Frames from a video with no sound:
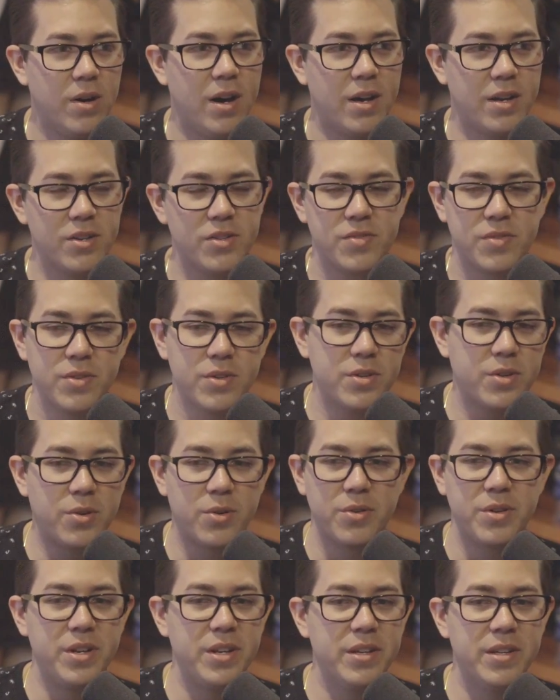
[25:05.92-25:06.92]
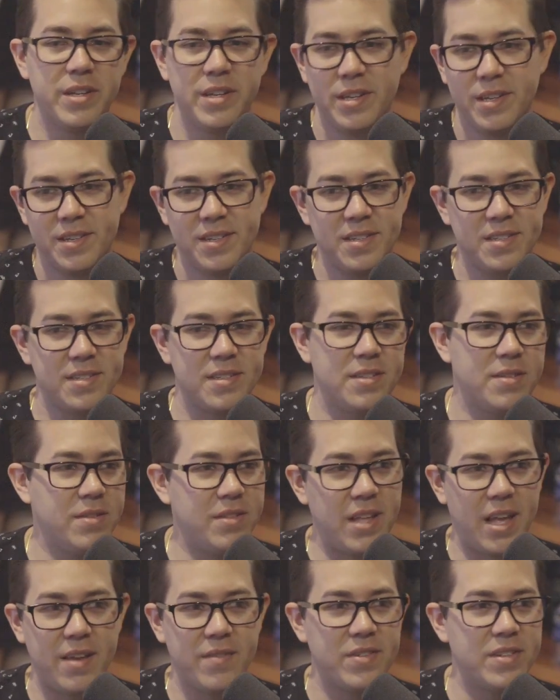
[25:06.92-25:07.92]
Huntersville, Cornelius,
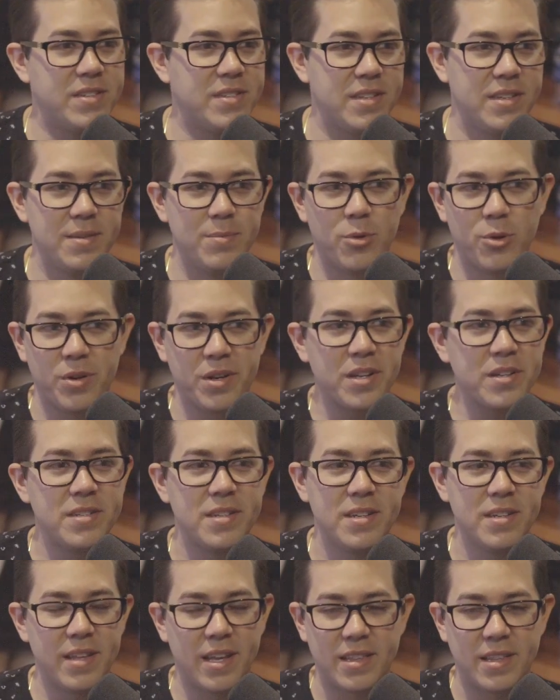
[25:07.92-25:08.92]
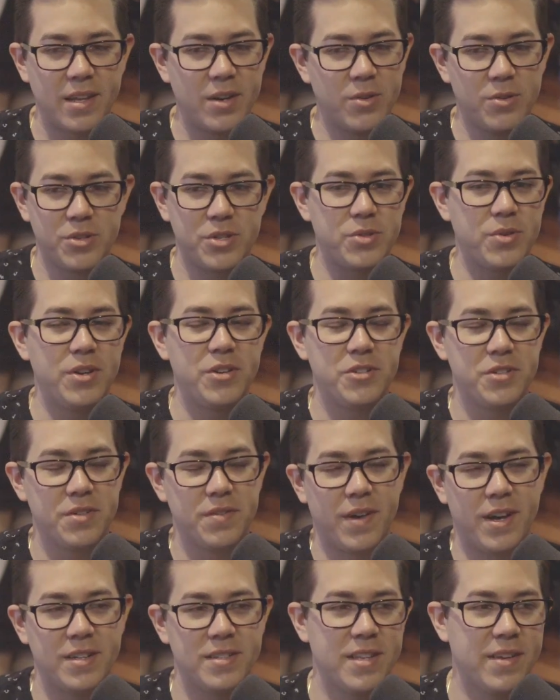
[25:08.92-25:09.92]
Davidson, Morganton, like that whole stretch of
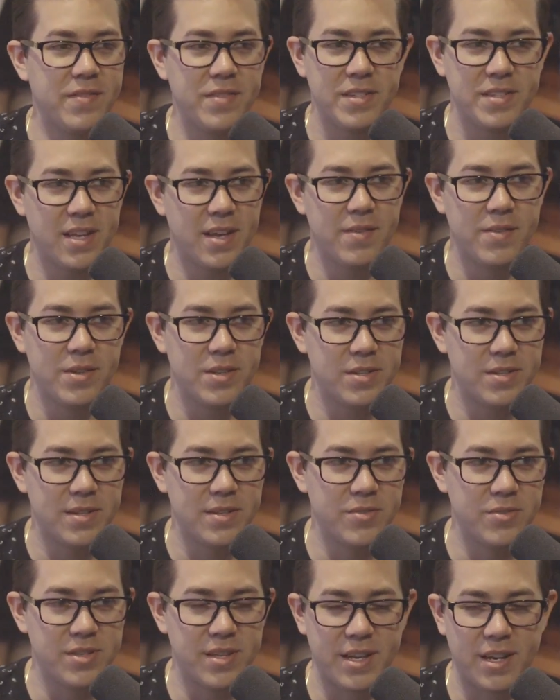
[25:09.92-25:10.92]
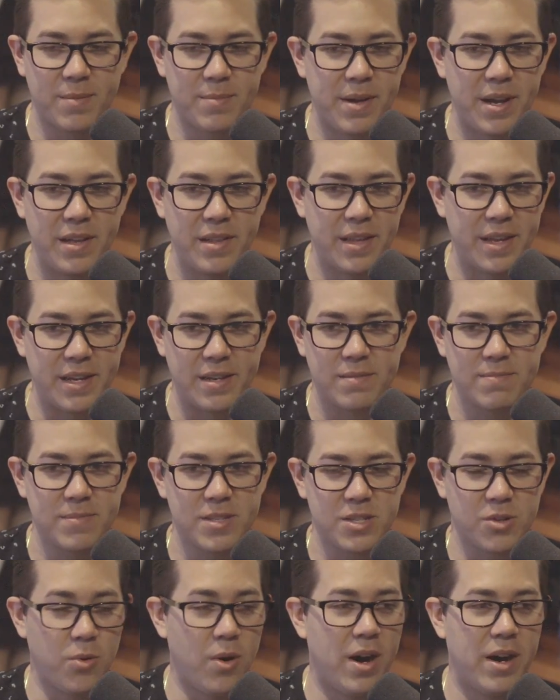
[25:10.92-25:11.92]
I-77 it was like my like
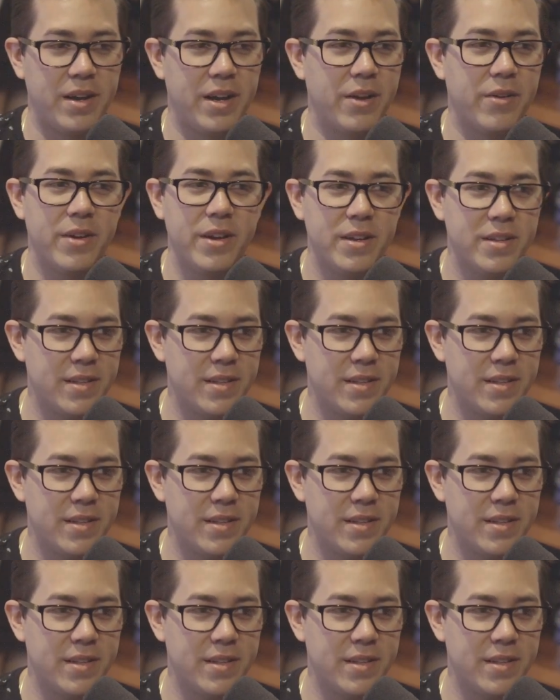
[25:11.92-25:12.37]
squad area.